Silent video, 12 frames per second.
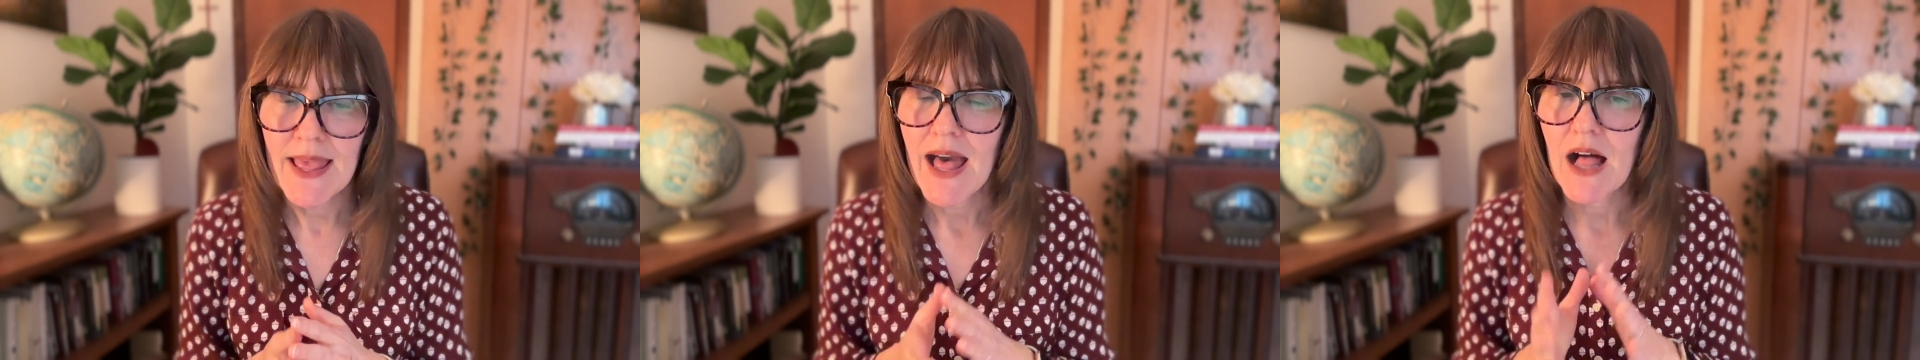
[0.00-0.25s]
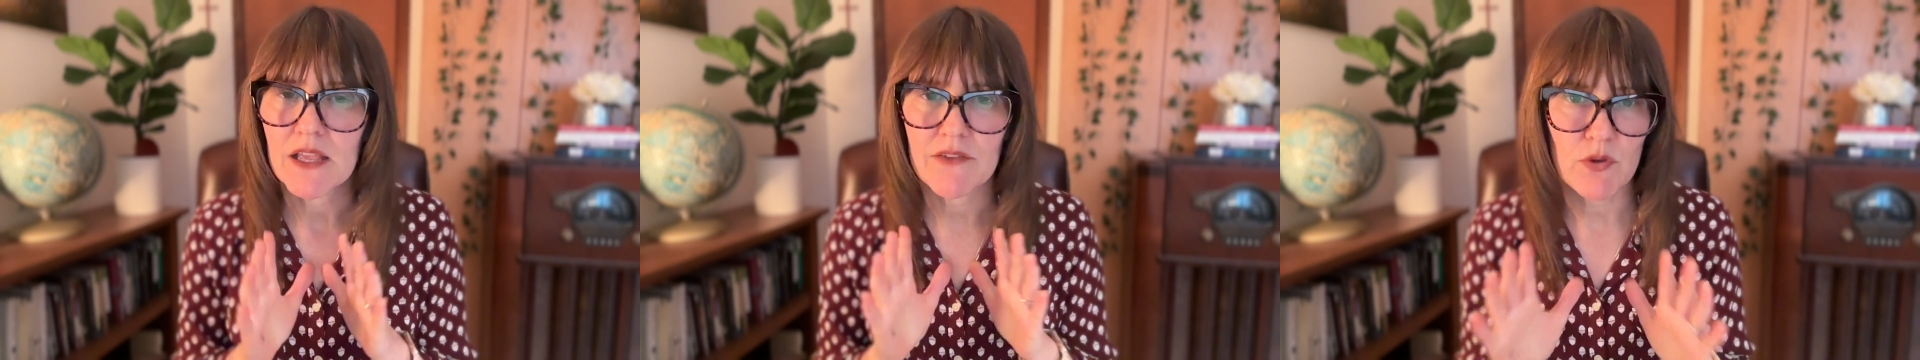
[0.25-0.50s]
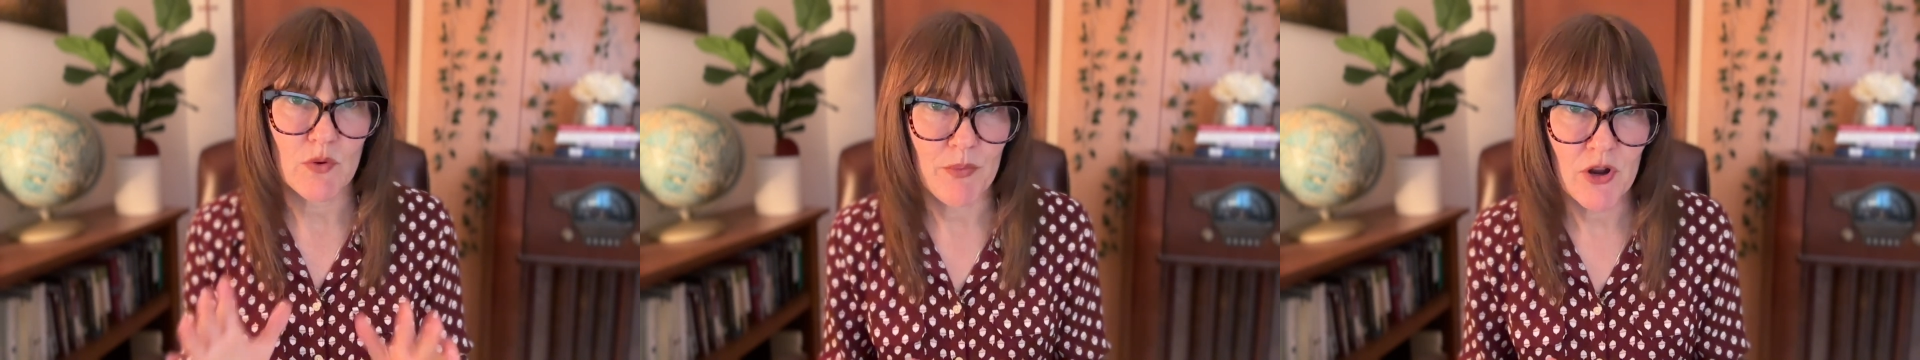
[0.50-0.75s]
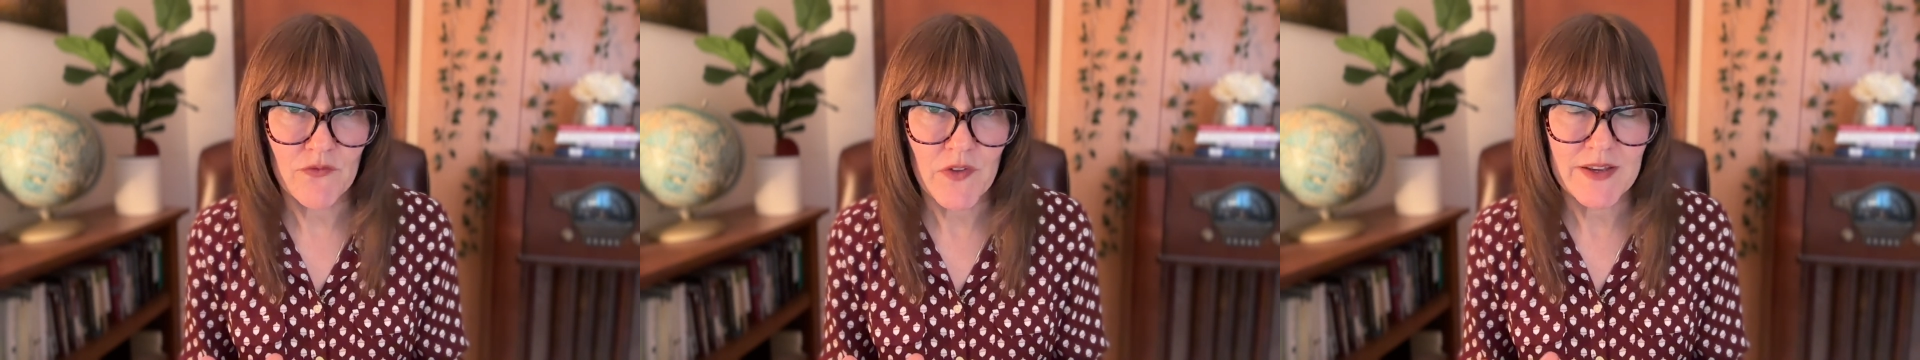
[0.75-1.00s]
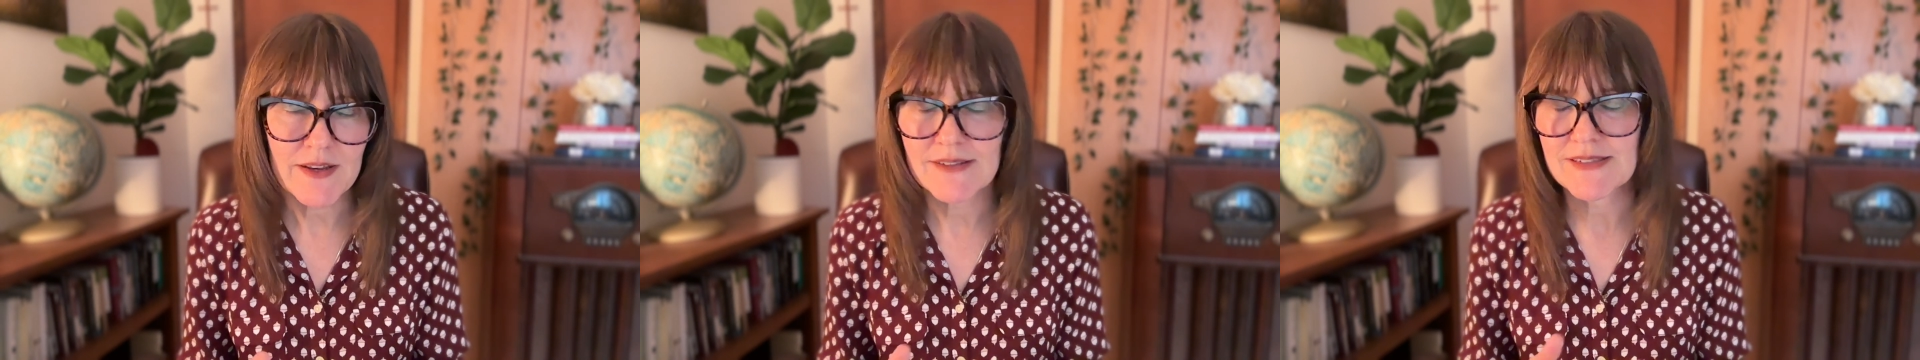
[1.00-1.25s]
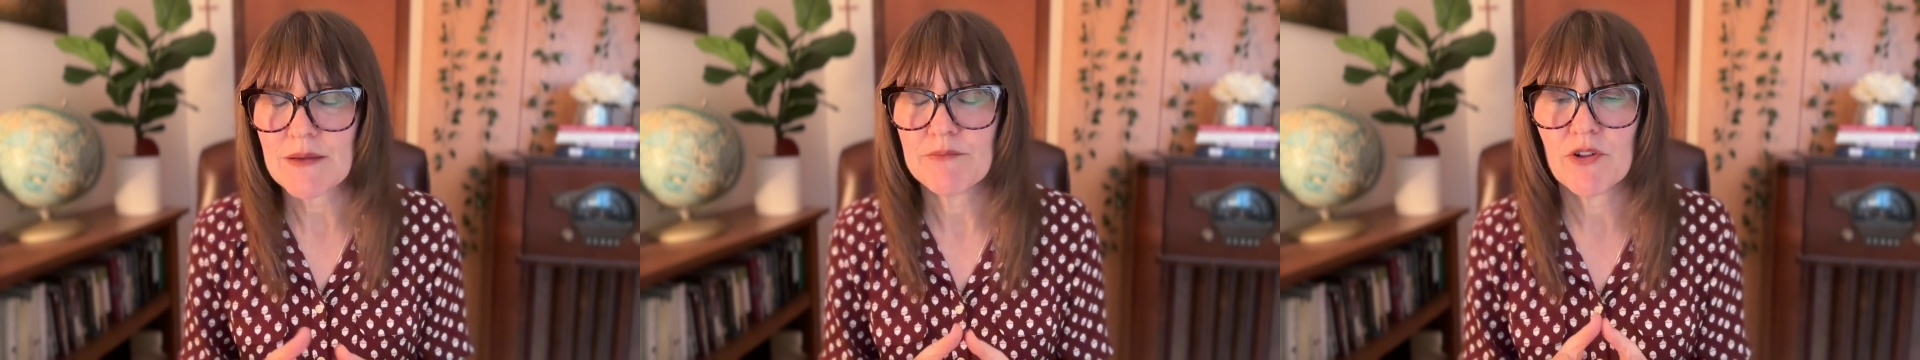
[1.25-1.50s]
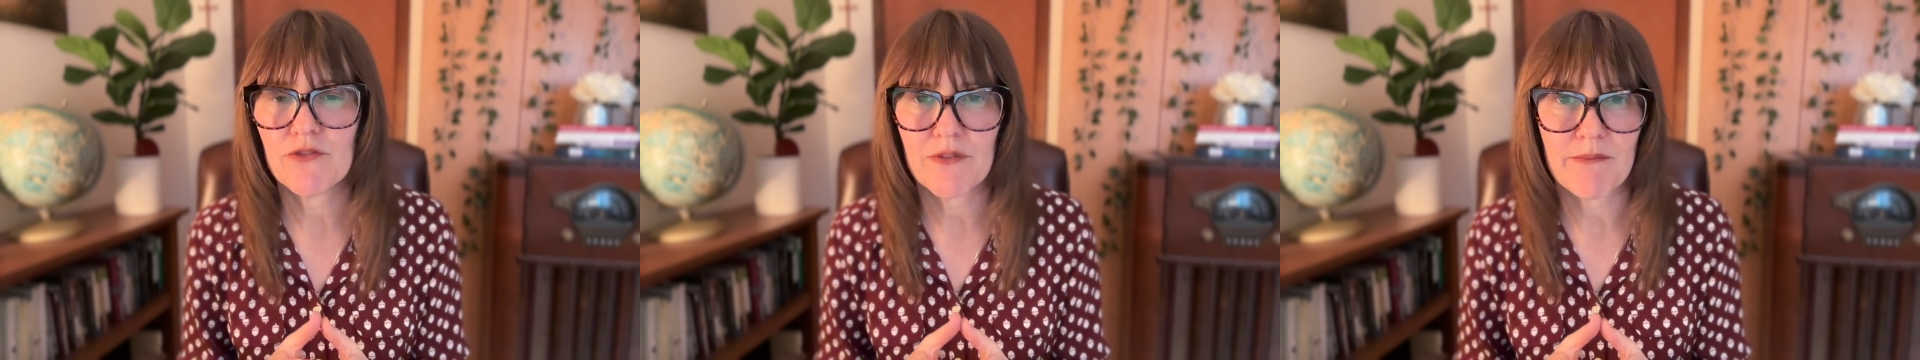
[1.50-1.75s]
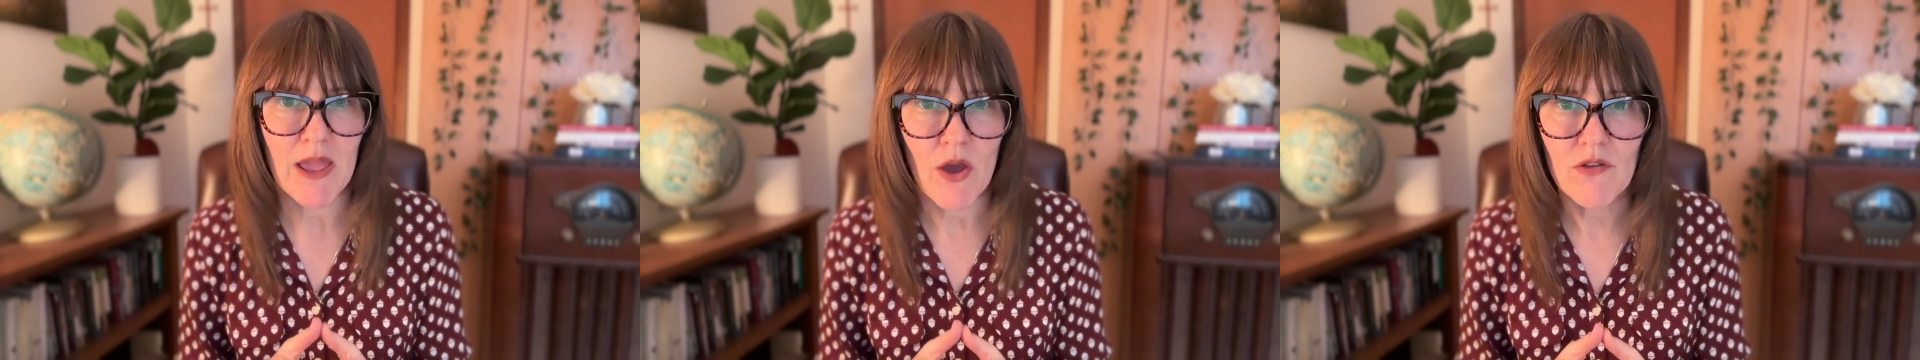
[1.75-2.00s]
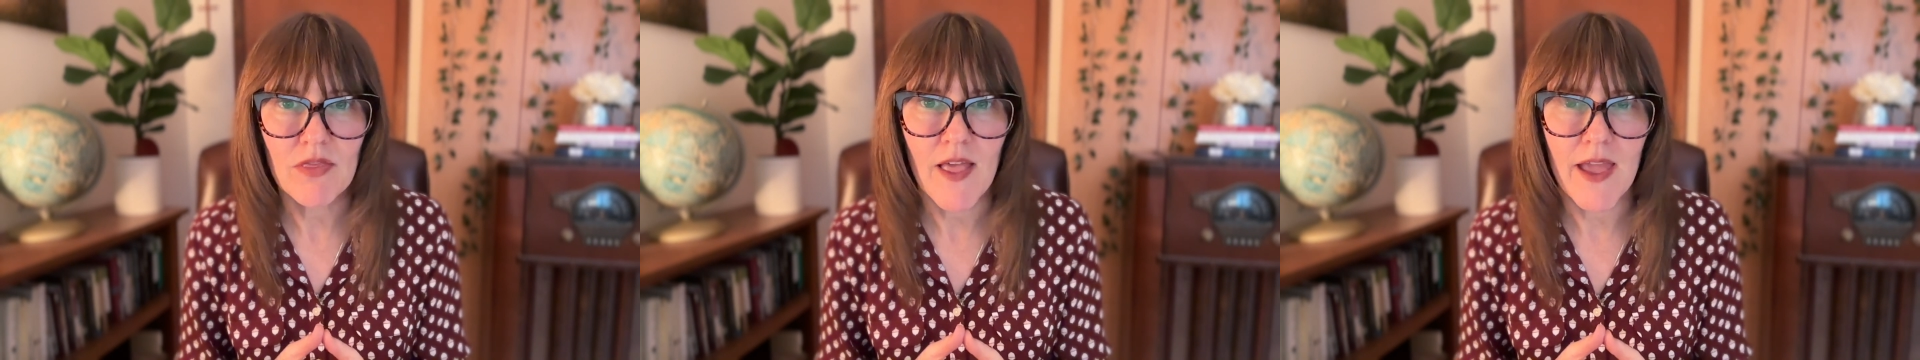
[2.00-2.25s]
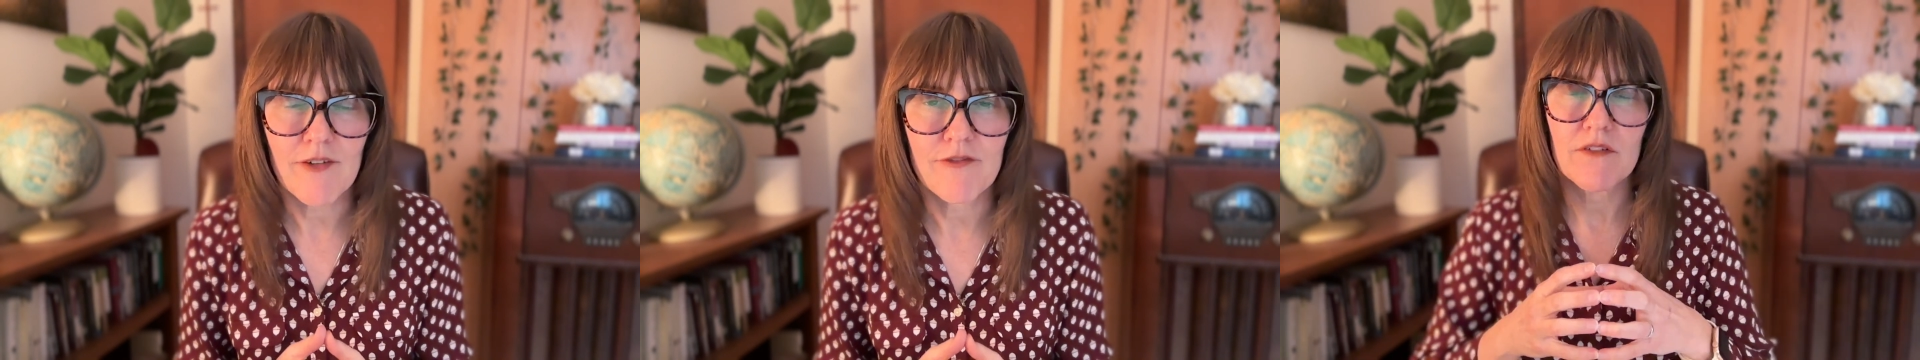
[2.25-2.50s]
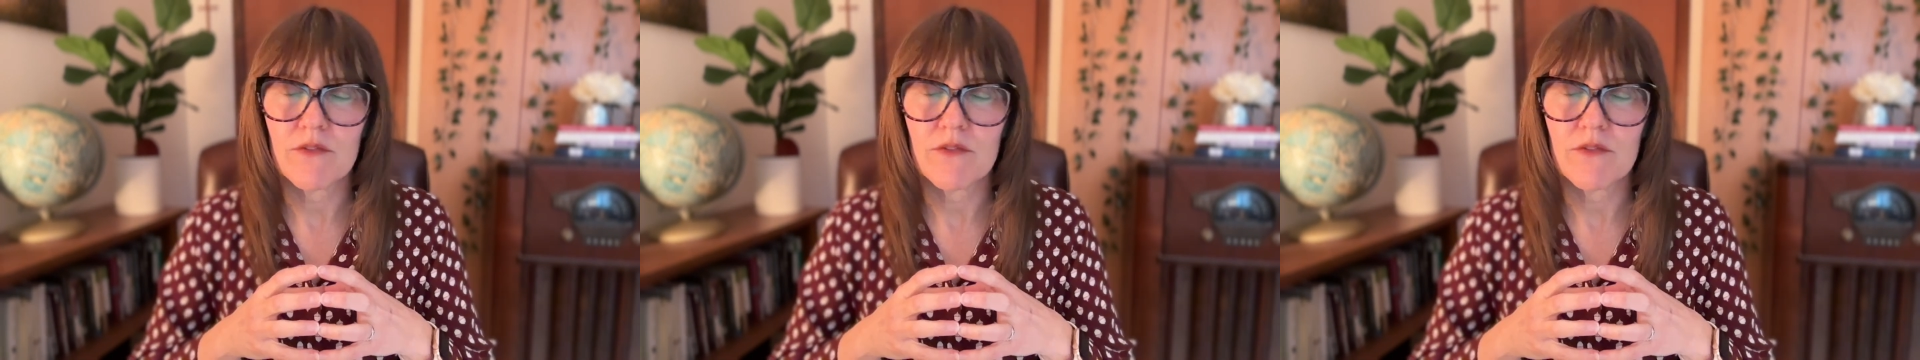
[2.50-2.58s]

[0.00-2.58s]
I'll give you a perfect example from my own life.